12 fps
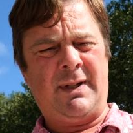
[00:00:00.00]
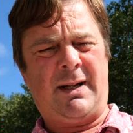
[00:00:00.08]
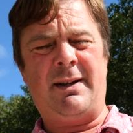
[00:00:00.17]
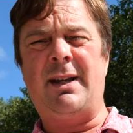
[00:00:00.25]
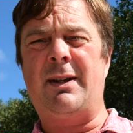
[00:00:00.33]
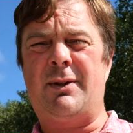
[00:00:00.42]

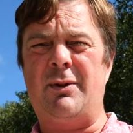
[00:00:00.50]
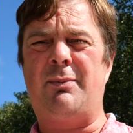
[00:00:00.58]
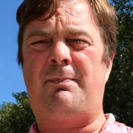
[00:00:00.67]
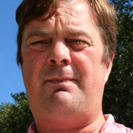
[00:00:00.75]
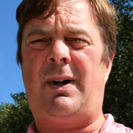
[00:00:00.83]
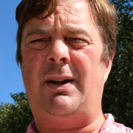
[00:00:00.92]
I think it'd
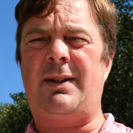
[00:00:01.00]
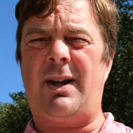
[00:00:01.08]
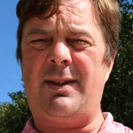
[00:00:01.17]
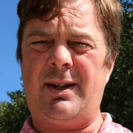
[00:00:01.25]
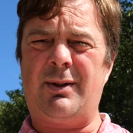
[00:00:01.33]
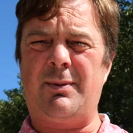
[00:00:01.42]

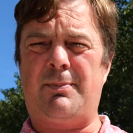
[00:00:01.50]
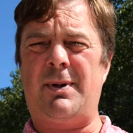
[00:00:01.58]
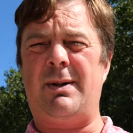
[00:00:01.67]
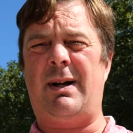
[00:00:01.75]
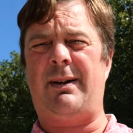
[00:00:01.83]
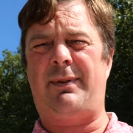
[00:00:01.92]
do
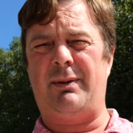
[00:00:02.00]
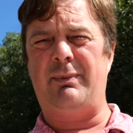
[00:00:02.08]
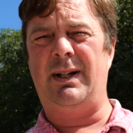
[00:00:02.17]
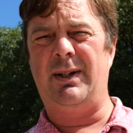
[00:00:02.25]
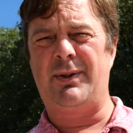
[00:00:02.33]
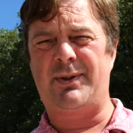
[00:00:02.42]
pretty well if they
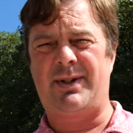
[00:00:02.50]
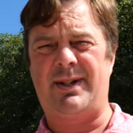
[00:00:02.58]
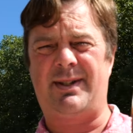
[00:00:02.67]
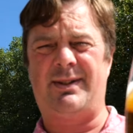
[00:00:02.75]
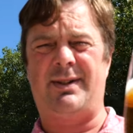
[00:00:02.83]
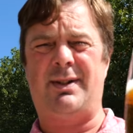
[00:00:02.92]
relaunched
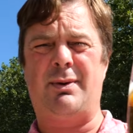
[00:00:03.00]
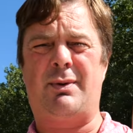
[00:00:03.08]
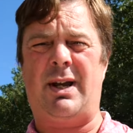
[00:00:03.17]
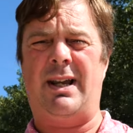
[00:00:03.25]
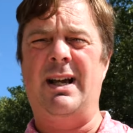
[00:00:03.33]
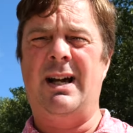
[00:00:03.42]
this into the
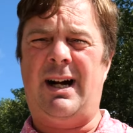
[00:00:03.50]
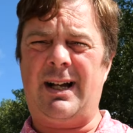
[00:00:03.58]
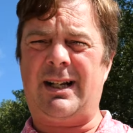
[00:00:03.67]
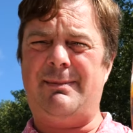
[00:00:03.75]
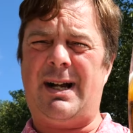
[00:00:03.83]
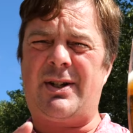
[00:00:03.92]
UK. I
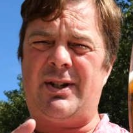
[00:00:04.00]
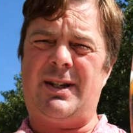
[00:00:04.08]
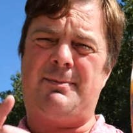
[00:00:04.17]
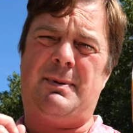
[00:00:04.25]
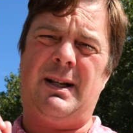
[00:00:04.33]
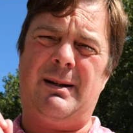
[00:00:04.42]
can imagine
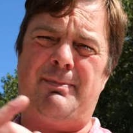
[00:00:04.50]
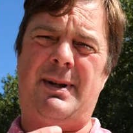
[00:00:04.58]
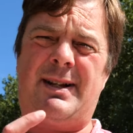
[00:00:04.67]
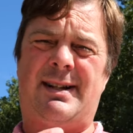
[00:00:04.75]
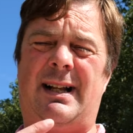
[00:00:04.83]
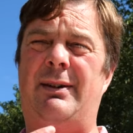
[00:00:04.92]
this being a
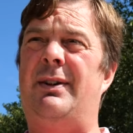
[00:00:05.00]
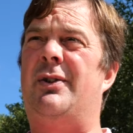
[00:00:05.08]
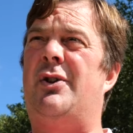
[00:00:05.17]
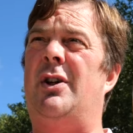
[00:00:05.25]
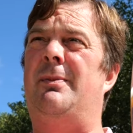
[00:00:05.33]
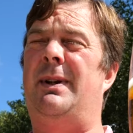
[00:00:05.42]
big seller
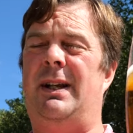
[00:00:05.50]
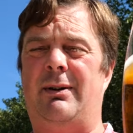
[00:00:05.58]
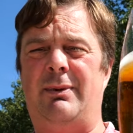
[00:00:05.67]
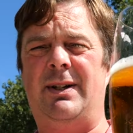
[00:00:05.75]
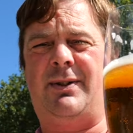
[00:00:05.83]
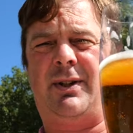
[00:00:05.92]
in Germany. I
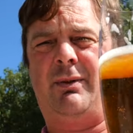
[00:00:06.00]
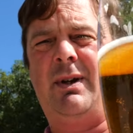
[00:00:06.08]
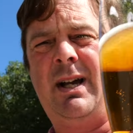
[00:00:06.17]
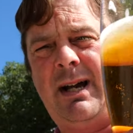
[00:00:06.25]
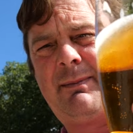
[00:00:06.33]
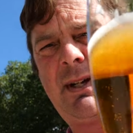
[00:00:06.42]
really do.
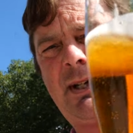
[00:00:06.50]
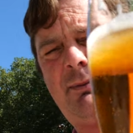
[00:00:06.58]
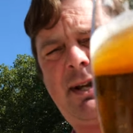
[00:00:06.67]
I'm gonna